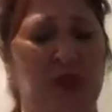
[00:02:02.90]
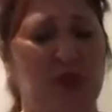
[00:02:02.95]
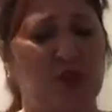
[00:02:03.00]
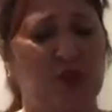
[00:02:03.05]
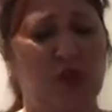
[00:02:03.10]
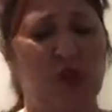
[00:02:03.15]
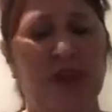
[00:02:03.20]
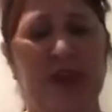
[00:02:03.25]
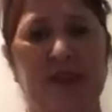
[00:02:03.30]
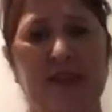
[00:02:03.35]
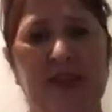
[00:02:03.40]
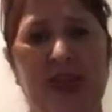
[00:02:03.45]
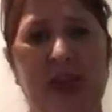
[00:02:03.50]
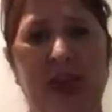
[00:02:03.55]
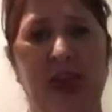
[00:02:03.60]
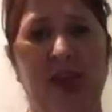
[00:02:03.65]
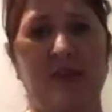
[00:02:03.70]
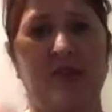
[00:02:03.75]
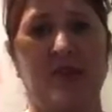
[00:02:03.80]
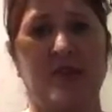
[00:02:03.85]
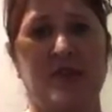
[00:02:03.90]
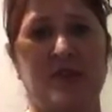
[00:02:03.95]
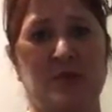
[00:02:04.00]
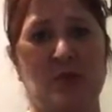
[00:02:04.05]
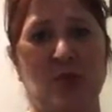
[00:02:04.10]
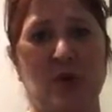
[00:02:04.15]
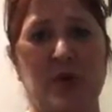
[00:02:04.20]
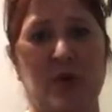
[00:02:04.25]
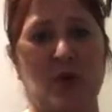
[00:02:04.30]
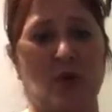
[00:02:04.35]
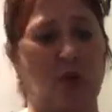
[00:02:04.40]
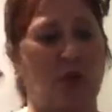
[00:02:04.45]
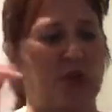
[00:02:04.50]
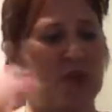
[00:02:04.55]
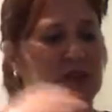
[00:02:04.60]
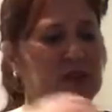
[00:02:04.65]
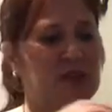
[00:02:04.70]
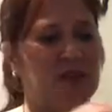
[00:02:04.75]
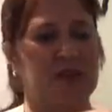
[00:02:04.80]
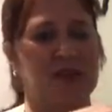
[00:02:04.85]
So I like to have a smoky
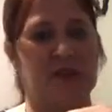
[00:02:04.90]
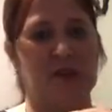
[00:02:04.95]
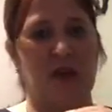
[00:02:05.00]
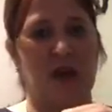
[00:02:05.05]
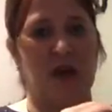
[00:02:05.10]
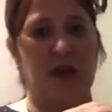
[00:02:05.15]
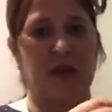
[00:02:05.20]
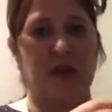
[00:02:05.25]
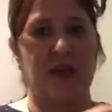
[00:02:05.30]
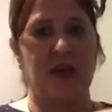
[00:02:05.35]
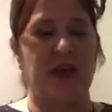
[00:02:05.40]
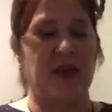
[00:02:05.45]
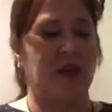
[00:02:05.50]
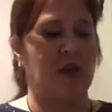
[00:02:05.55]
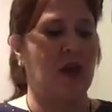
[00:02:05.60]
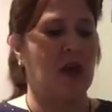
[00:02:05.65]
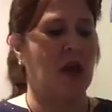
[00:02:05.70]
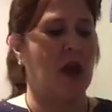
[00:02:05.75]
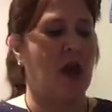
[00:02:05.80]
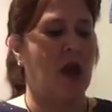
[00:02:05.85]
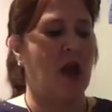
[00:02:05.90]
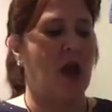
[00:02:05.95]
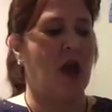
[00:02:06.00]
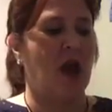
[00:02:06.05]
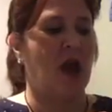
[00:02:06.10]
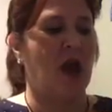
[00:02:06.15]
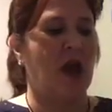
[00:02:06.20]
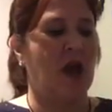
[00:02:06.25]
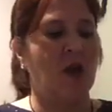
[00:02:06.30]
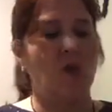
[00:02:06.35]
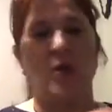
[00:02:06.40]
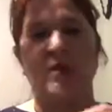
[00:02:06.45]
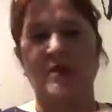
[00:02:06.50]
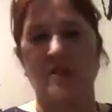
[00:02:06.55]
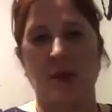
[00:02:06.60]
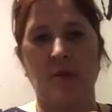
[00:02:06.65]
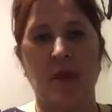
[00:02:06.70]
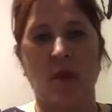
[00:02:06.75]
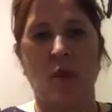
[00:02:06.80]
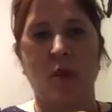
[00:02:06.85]
quartz inside, and at one
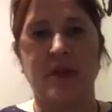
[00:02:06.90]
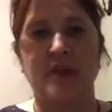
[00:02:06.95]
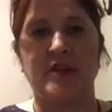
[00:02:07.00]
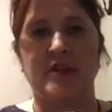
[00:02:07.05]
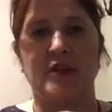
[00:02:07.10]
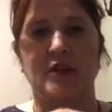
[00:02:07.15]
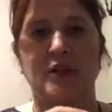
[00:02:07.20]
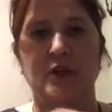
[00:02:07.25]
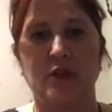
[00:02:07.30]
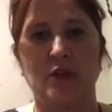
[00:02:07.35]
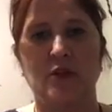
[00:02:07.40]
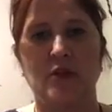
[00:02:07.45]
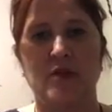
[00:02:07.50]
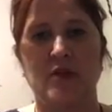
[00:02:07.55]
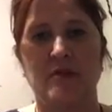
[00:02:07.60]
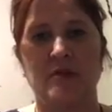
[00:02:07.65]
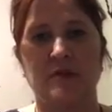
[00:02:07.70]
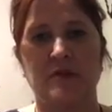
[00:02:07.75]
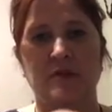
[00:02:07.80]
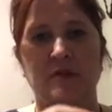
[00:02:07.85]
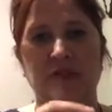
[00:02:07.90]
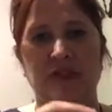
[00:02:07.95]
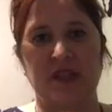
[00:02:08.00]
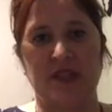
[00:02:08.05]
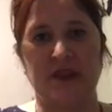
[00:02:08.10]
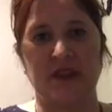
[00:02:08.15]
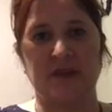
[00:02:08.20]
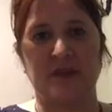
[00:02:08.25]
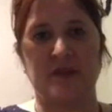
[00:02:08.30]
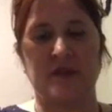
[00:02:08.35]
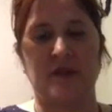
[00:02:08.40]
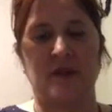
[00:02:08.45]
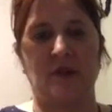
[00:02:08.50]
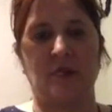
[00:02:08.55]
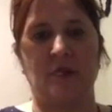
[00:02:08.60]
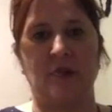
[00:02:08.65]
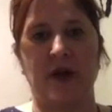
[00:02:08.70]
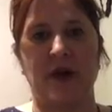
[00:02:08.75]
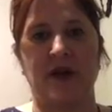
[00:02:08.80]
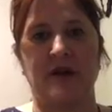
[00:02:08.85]
time I wanted to glue them down,
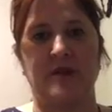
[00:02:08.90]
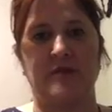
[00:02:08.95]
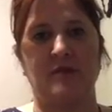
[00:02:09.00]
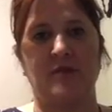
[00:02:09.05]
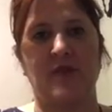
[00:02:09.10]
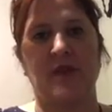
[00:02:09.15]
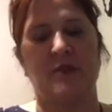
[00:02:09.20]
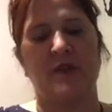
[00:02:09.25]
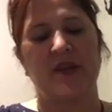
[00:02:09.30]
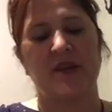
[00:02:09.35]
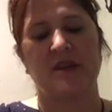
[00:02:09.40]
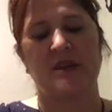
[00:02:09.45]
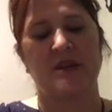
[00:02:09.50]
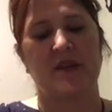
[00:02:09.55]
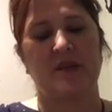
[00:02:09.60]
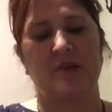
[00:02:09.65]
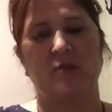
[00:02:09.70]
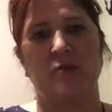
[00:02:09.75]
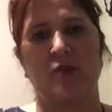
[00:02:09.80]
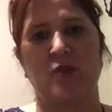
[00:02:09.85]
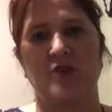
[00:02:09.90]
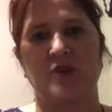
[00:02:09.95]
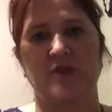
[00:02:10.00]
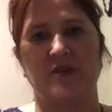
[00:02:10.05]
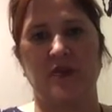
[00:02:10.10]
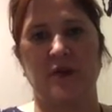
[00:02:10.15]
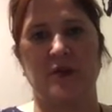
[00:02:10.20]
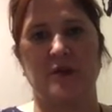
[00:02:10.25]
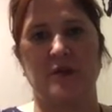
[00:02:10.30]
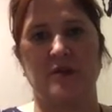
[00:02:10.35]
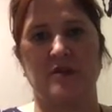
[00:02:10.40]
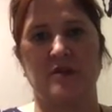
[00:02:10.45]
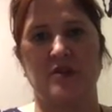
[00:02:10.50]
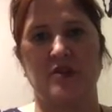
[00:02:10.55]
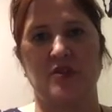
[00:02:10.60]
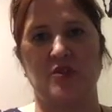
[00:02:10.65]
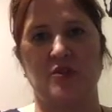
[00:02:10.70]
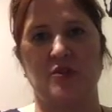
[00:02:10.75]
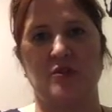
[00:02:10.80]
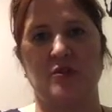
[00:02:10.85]
but it makes it more difficult
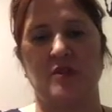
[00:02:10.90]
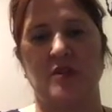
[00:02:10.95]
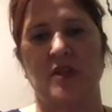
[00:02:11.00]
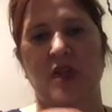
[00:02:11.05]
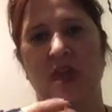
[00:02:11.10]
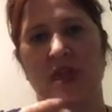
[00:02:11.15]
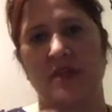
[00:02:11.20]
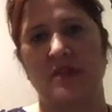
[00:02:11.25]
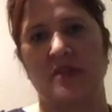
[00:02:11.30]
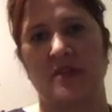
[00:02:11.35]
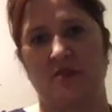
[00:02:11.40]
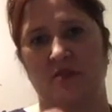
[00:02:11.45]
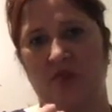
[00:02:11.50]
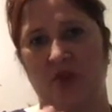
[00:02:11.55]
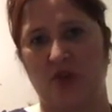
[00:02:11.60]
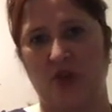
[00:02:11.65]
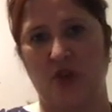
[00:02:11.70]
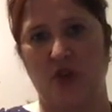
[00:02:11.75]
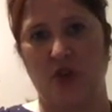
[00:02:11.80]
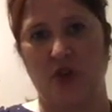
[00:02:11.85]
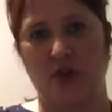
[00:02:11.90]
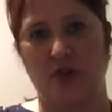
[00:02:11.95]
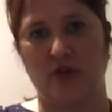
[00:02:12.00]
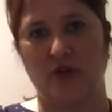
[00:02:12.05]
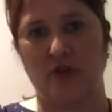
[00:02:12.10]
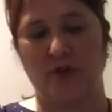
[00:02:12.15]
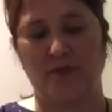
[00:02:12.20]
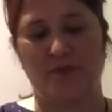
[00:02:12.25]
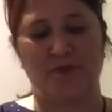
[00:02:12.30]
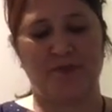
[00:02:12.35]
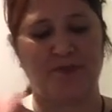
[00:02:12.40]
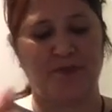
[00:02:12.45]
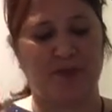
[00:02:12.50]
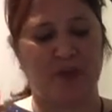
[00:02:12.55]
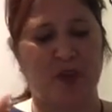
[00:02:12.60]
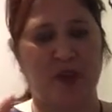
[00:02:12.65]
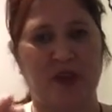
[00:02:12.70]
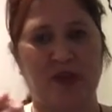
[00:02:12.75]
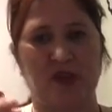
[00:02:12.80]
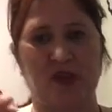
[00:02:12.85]
to cleanse and recharge.
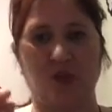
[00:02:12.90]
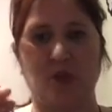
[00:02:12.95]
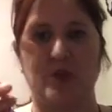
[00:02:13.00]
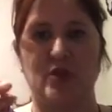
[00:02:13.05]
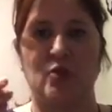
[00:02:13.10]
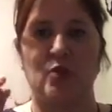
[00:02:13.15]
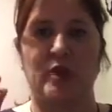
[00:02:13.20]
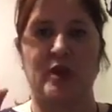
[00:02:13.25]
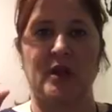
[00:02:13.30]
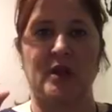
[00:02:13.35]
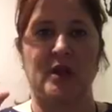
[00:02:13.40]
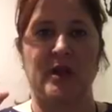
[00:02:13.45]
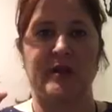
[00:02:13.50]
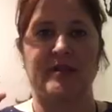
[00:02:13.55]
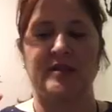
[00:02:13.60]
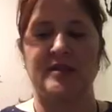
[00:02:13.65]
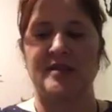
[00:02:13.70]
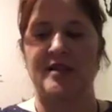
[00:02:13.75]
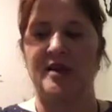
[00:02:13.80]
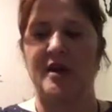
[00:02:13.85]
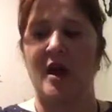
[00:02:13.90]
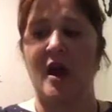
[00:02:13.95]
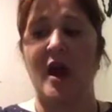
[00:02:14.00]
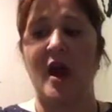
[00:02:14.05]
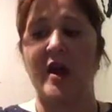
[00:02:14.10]
Okay, so when you want to cleanse it,